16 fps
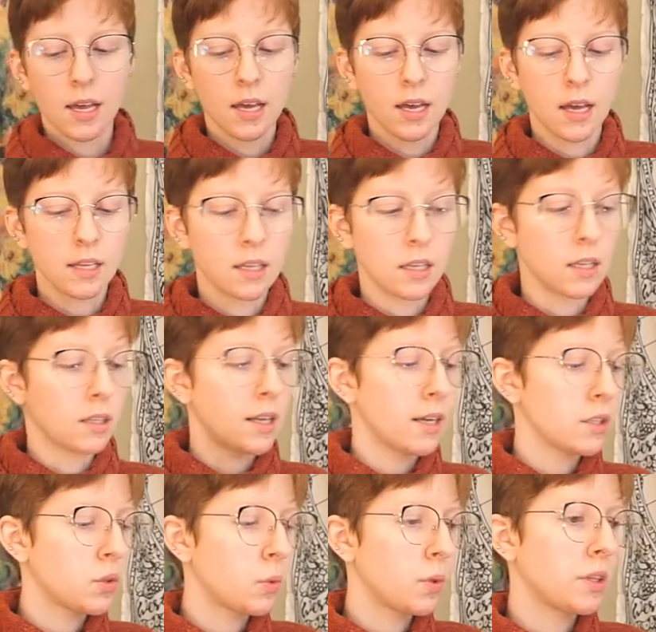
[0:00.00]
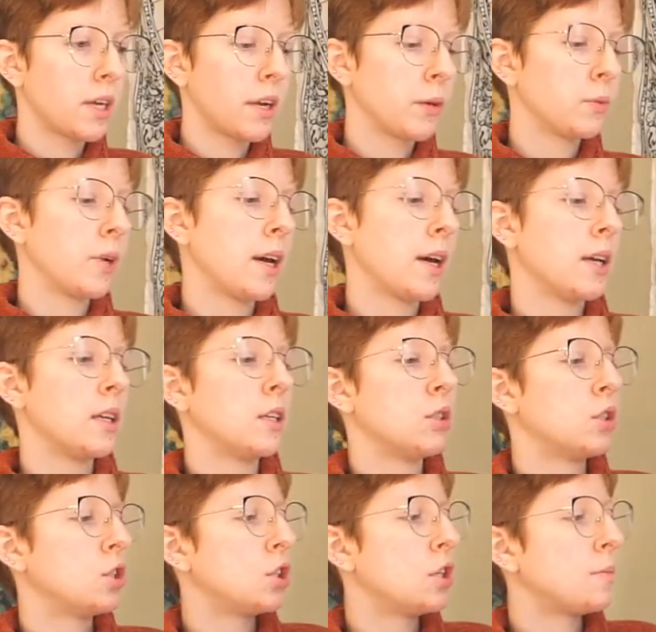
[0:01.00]
And then the last one that I read
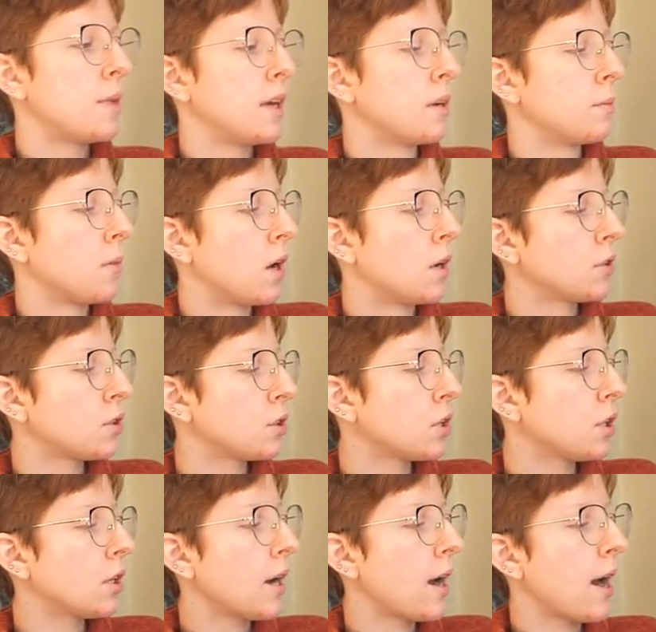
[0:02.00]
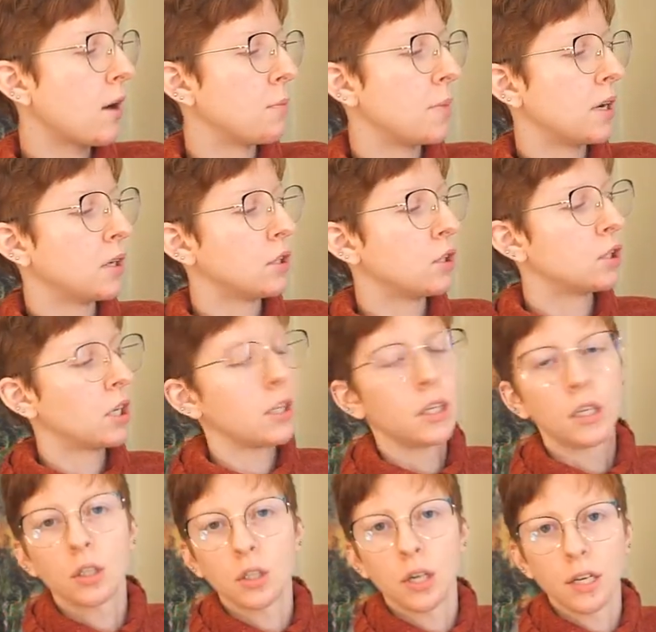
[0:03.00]
is She Made a Monster, How Mary
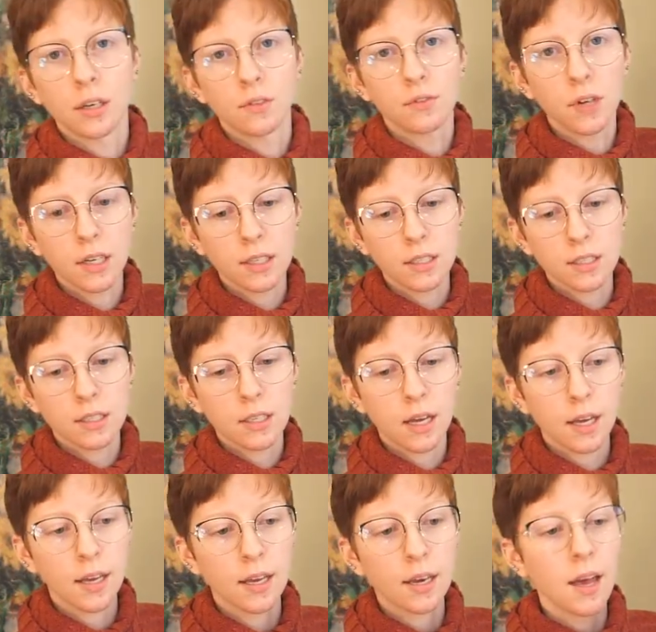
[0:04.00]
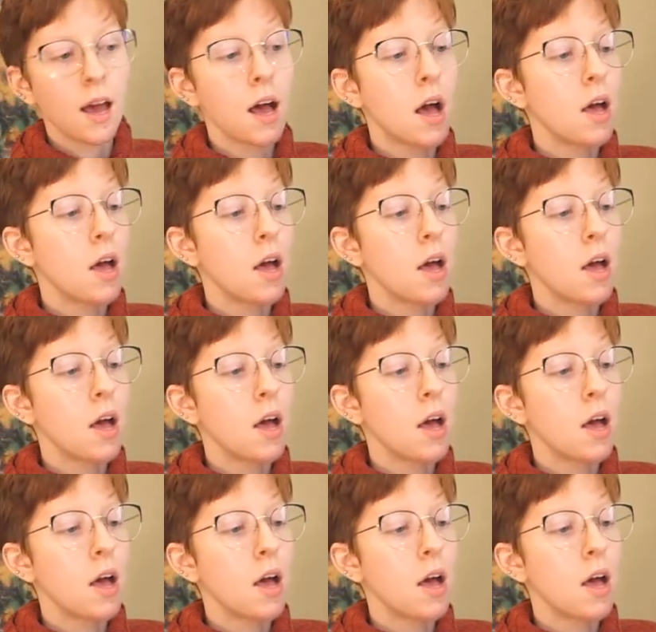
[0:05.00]
Shelley Created Frankenstein.